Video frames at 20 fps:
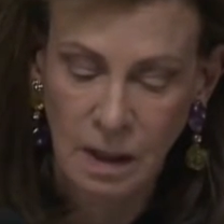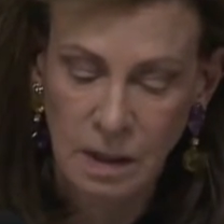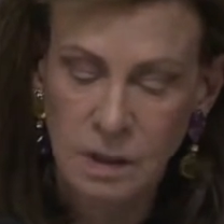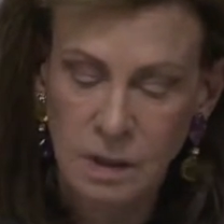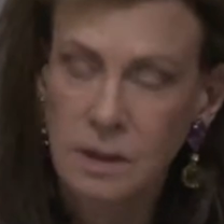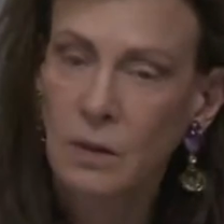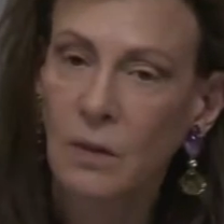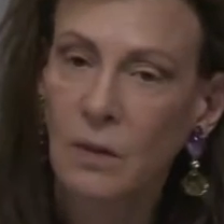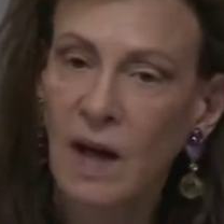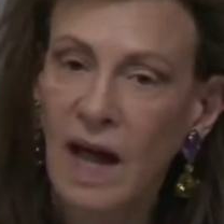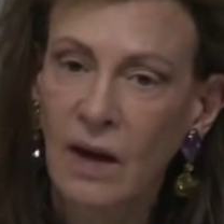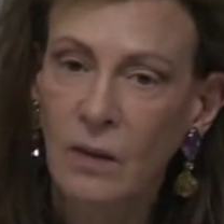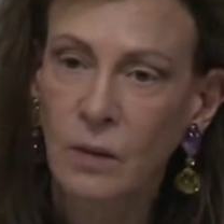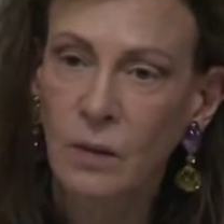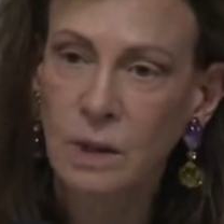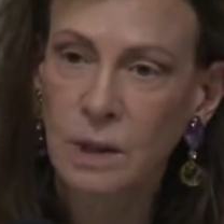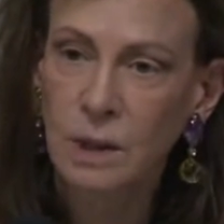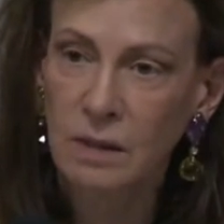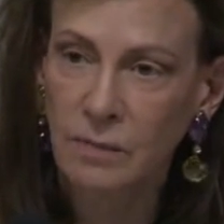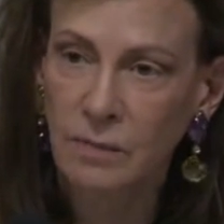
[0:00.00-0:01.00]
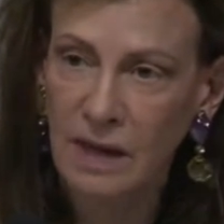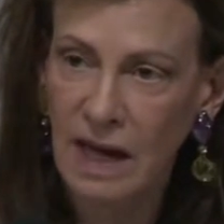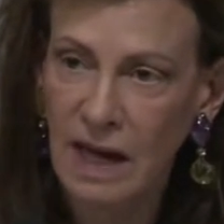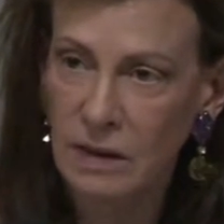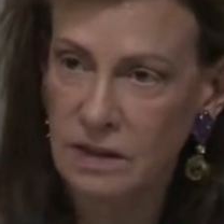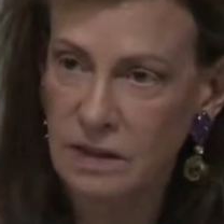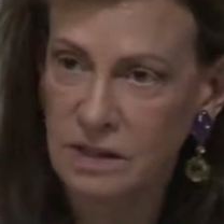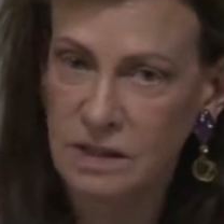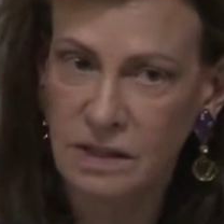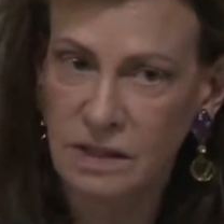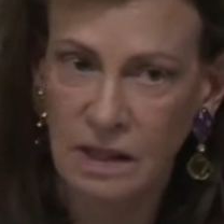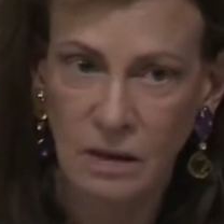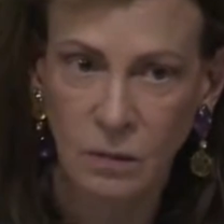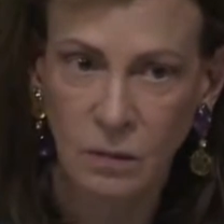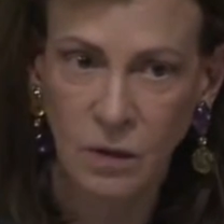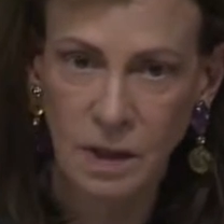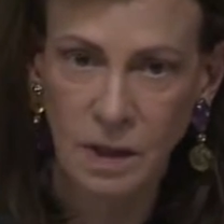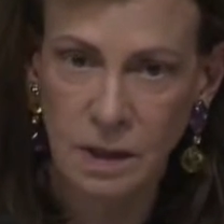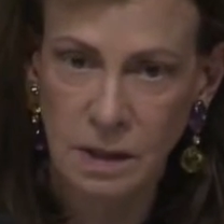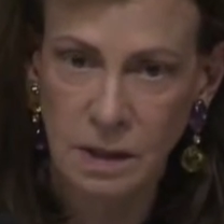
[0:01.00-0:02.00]
So how would she balance their
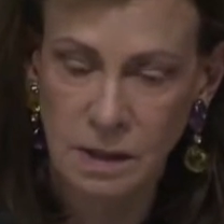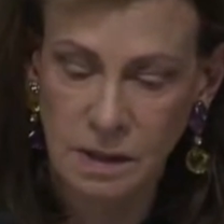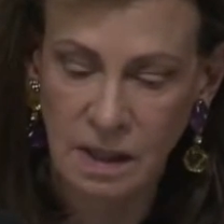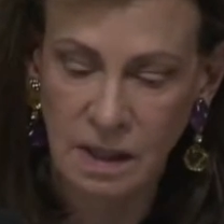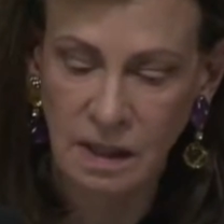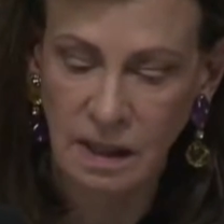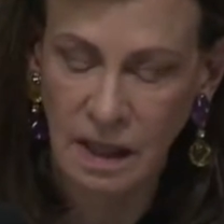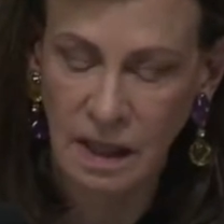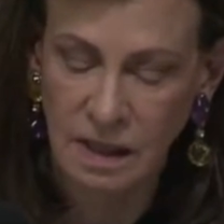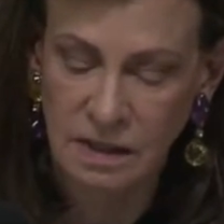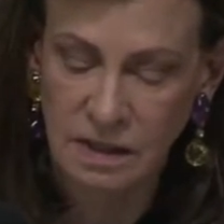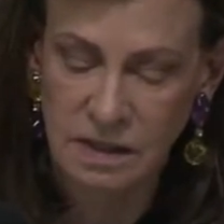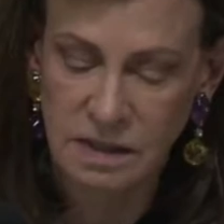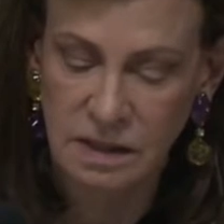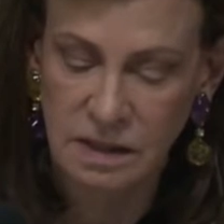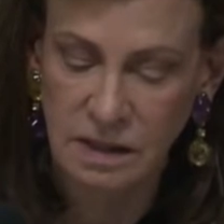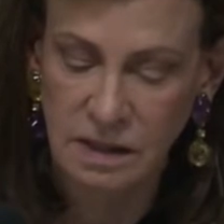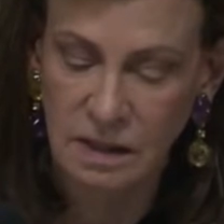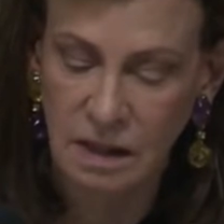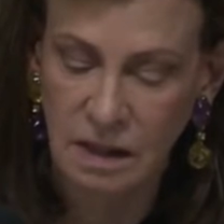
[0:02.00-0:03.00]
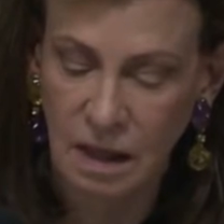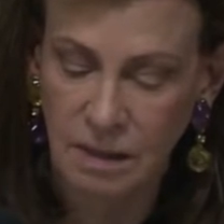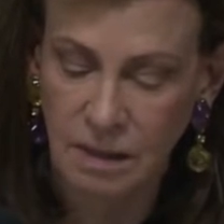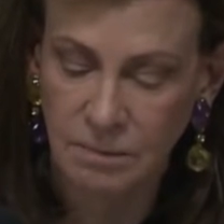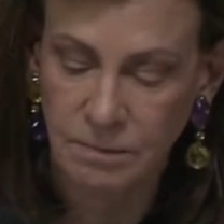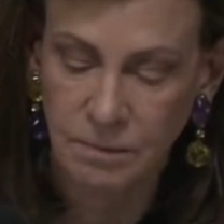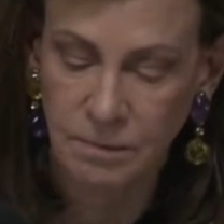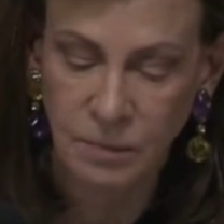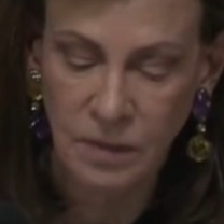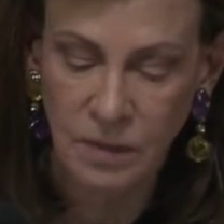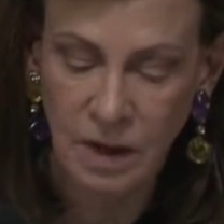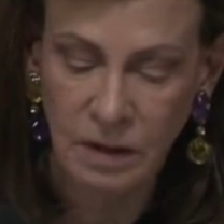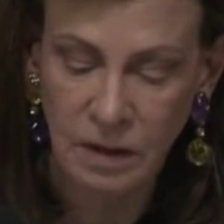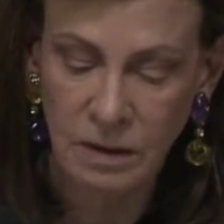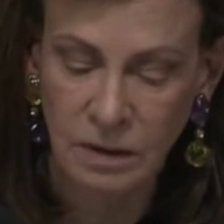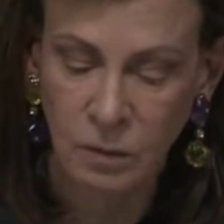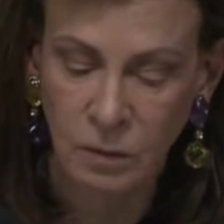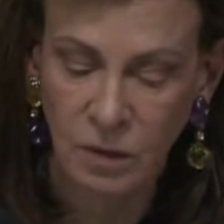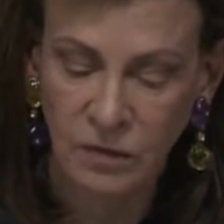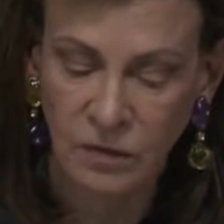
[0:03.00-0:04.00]
wishes against the, um,
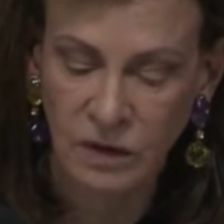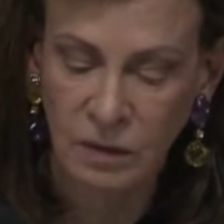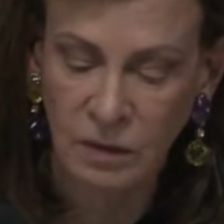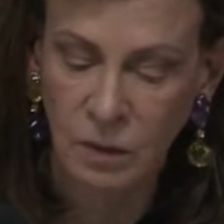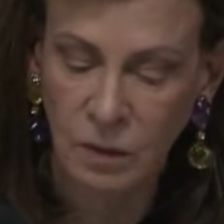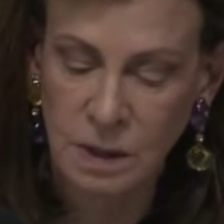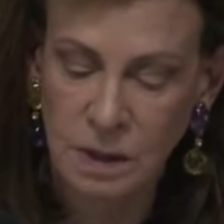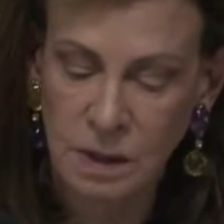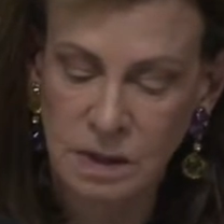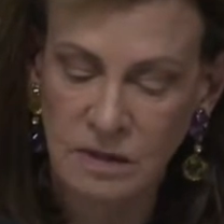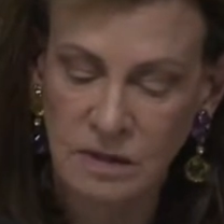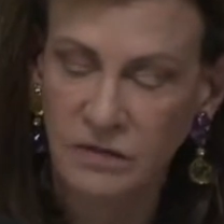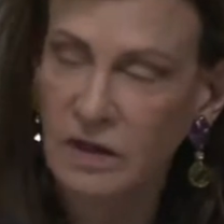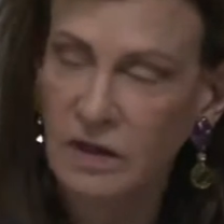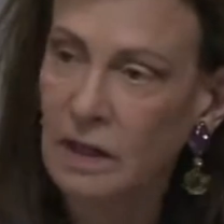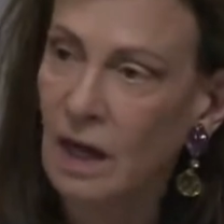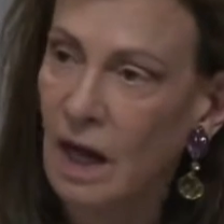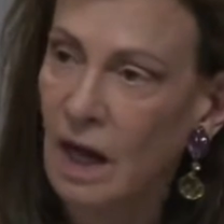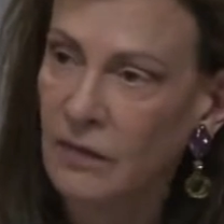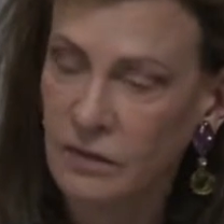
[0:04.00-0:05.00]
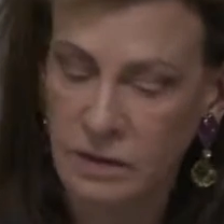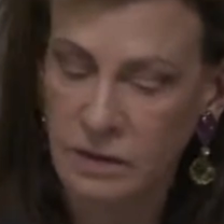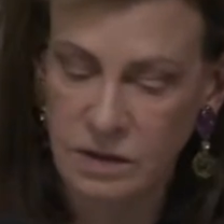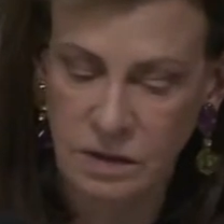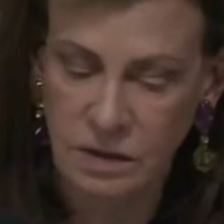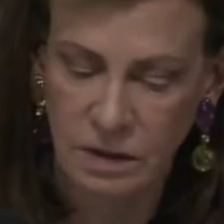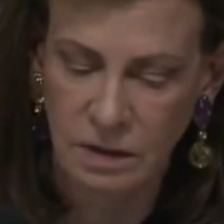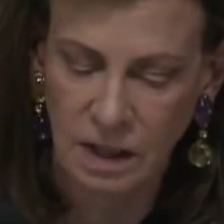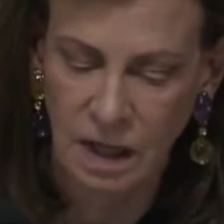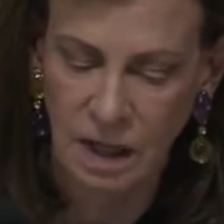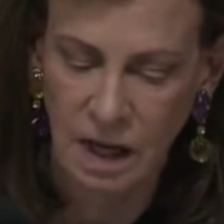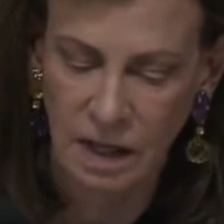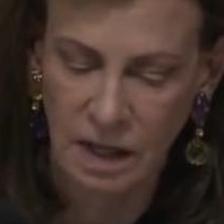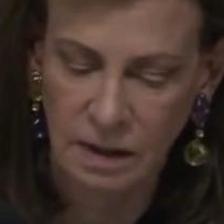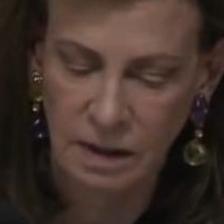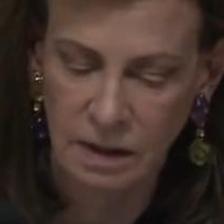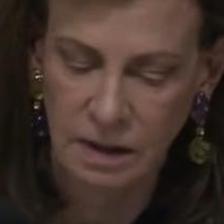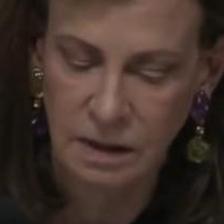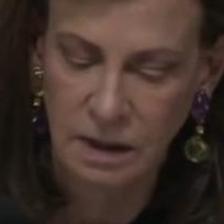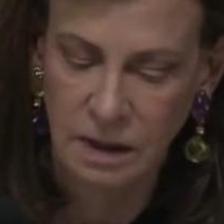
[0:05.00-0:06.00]
the, the wishes of the others on the
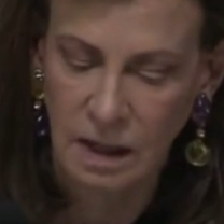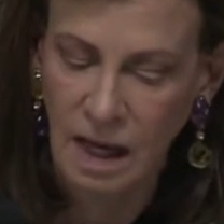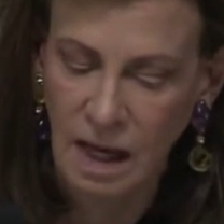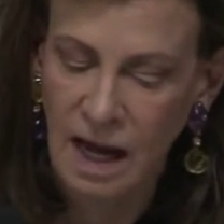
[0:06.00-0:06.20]
island?